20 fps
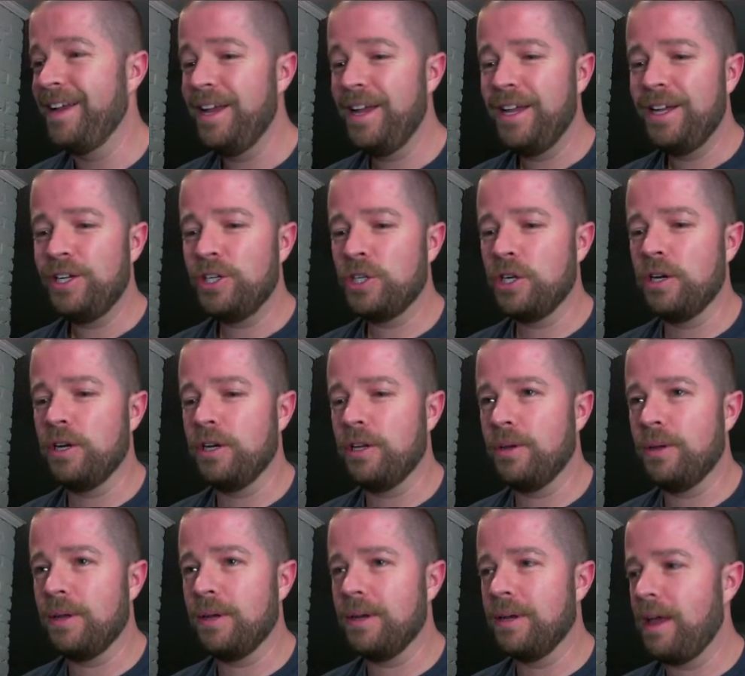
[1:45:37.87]
Sure, you
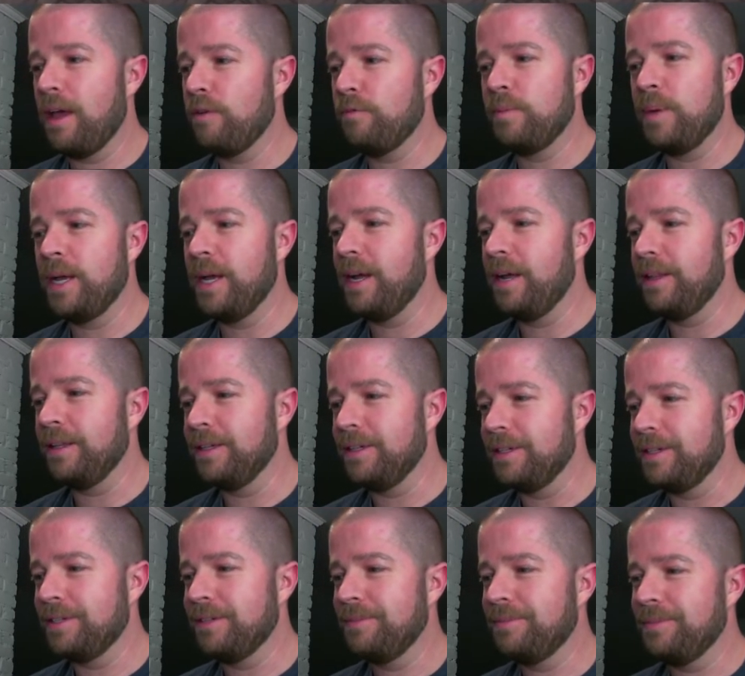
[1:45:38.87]
can have my island.
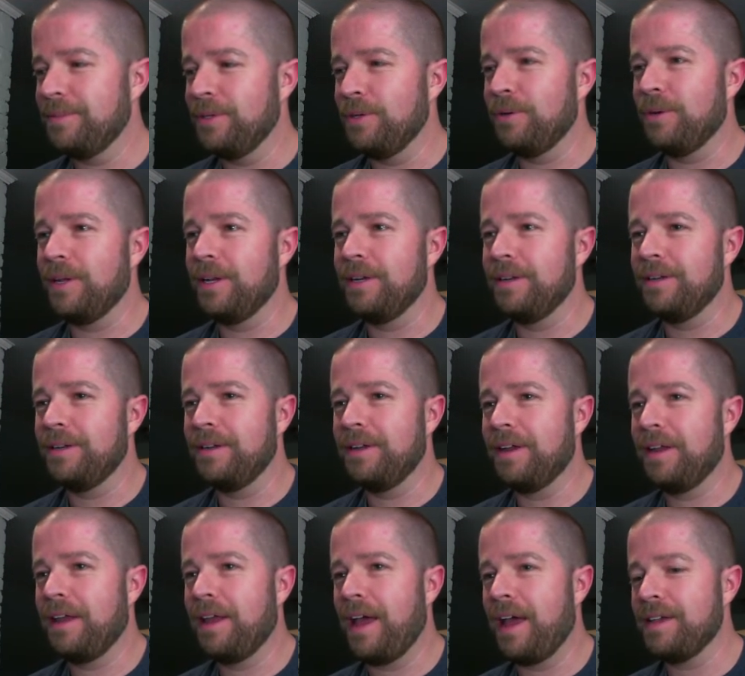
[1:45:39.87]
You can
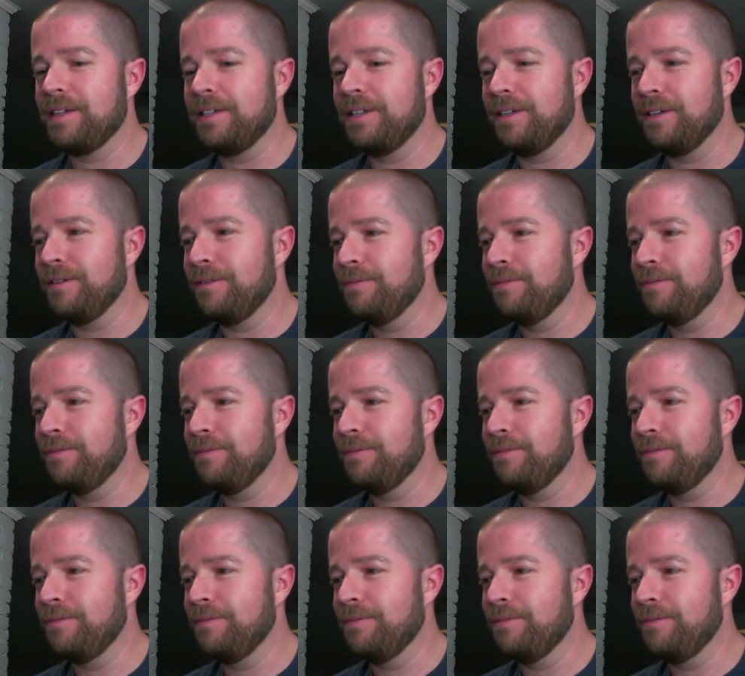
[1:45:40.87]
cast it